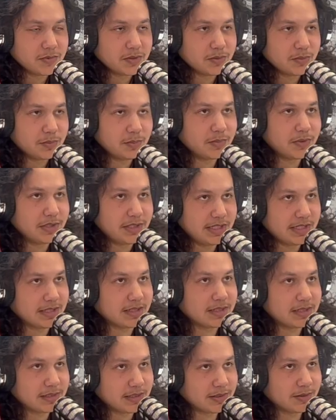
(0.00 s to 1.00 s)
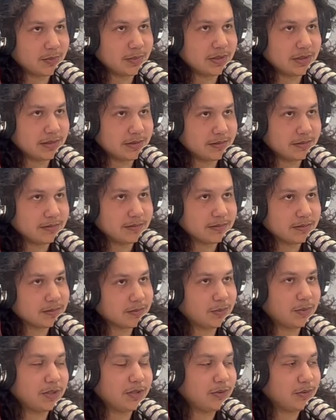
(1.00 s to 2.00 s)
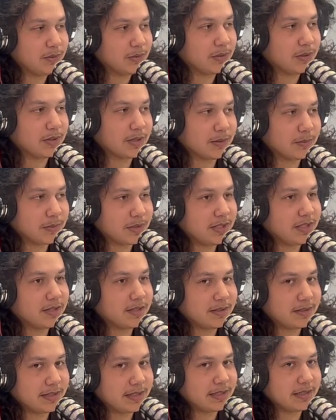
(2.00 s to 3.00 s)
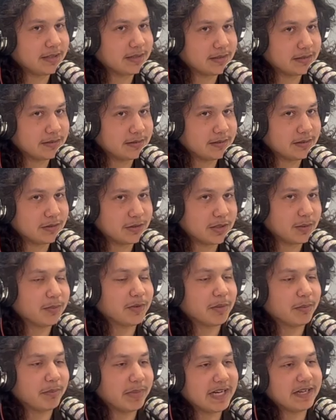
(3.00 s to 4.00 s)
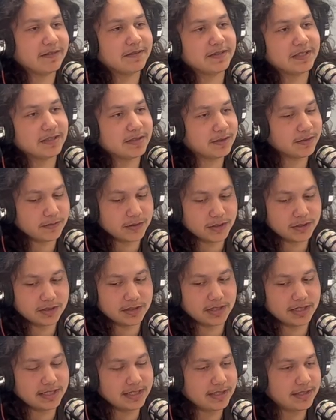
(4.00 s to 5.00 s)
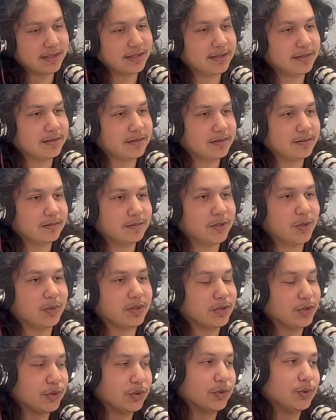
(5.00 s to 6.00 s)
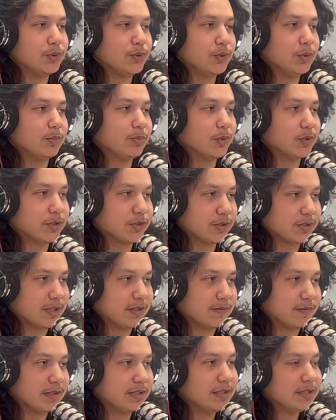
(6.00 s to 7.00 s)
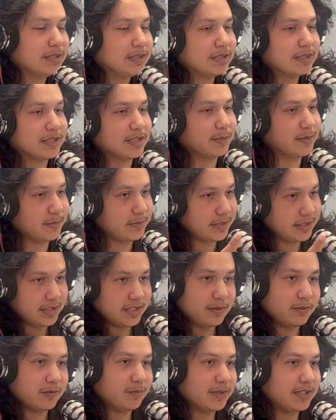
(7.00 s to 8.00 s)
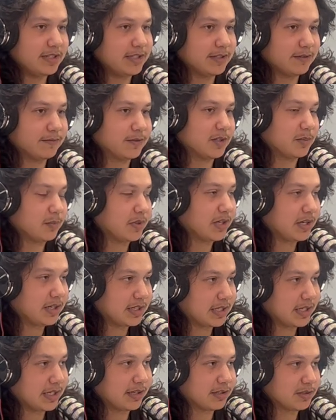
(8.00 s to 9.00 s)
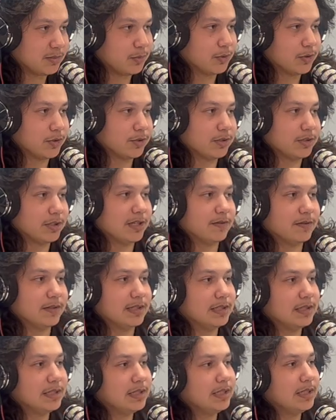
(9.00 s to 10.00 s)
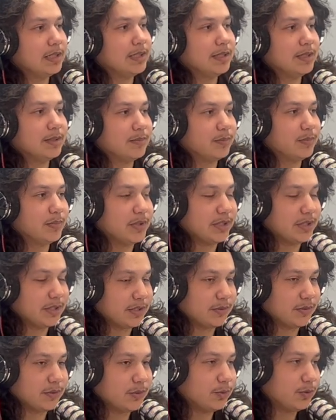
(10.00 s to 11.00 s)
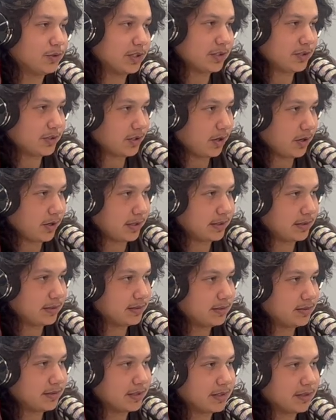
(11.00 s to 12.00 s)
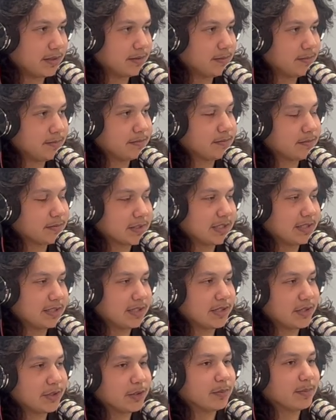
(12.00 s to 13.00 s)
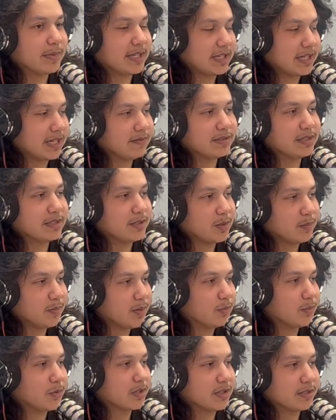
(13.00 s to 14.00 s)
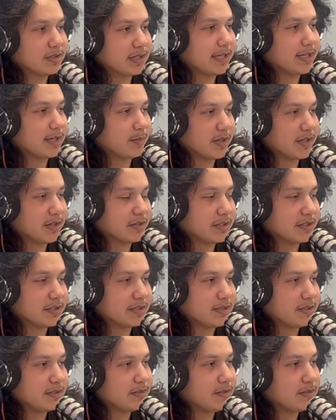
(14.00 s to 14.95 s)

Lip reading: But yeah, I mean, what do y'all think is some of the benefits of us like doing the YouTube portion of it? Because I mean, me and him have been here for the podcast portion of it. But, you know, you just started, so I think you might have a little bit more to say about this.